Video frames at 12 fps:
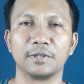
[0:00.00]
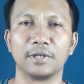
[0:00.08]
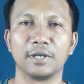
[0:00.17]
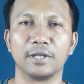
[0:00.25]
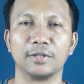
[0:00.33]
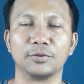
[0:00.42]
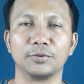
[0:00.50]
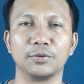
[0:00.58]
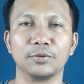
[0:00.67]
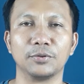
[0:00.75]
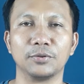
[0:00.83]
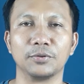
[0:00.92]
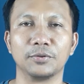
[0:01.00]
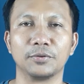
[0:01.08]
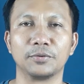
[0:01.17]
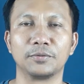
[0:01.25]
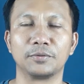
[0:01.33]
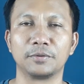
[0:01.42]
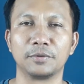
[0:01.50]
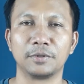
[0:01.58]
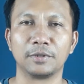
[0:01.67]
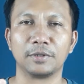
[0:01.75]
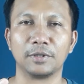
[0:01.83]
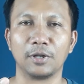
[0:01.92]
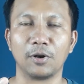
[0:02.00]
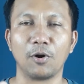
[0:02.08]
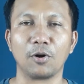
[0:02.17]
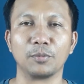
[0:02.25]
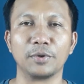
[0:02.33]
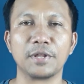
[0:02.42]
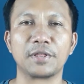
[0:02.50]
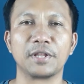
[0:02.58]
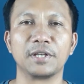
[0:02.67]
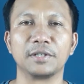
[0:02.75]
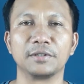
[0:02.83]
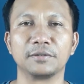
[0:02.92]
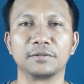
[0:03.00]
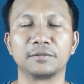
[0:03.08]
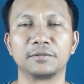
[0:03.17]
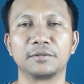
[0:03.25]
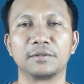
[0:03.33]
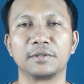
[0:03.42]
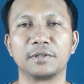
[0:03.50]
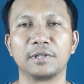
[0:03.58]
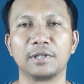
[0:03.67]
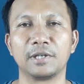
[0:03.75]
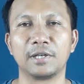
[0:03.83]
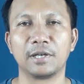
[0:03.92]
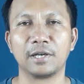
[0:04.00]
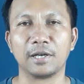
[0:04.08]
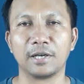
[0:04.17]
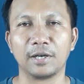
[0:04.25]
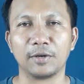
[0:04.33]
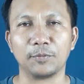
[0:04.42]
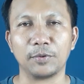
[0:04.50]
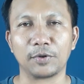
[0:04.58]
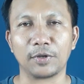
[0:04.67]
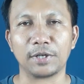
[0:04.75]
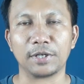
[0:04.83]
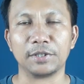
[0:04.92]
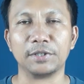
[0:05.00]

And to do the long breathing, we're gonna